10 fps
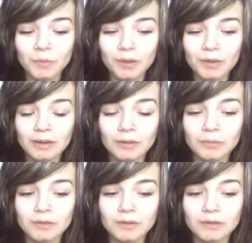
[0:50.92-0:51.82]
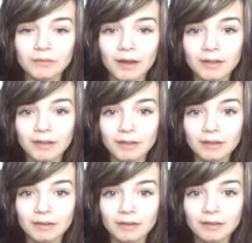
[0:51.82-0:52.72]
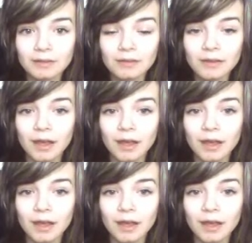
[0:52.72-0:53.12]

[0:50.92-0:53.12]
we were at a gig in Leeds,